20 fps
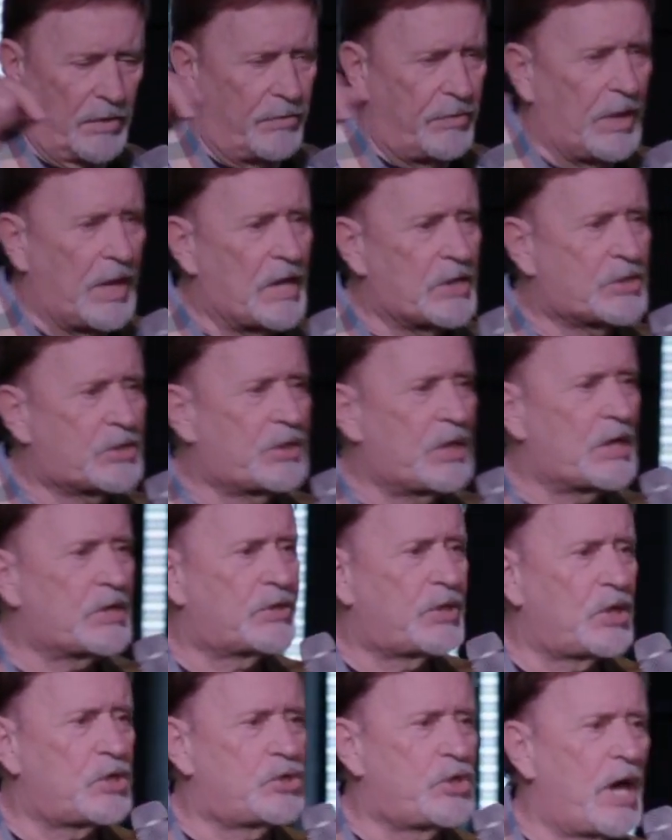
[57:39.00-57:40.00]
This is
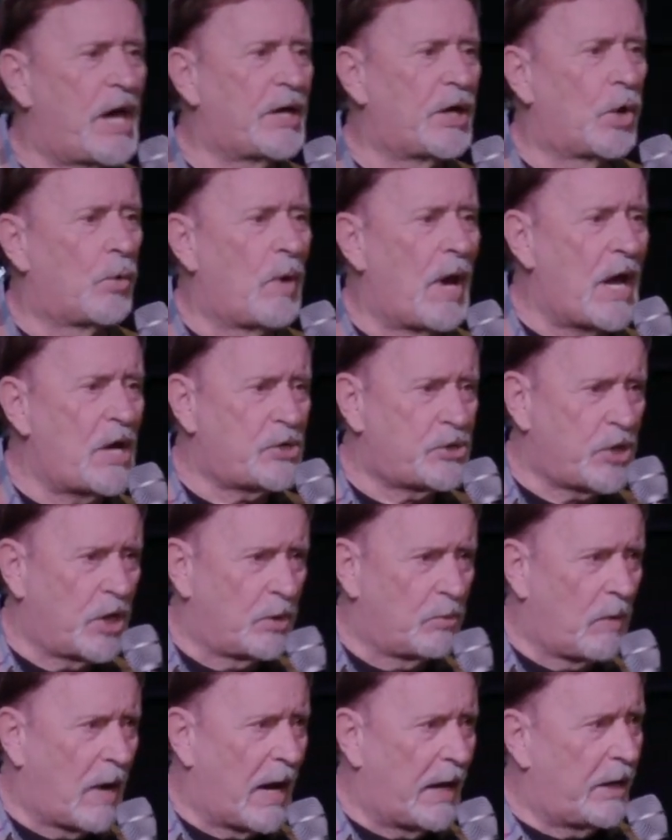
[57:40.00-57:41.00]
the
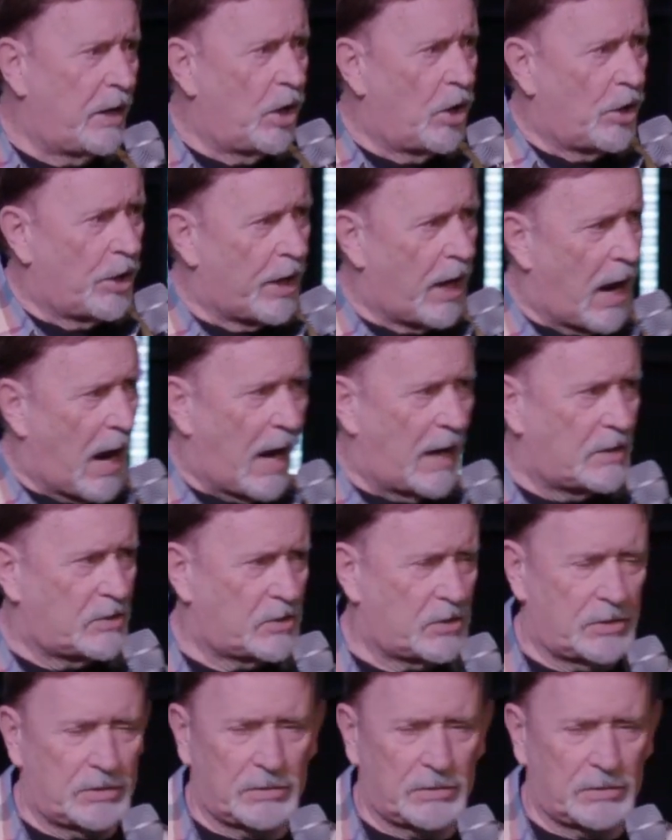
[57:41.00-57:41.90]
generation right here, guys.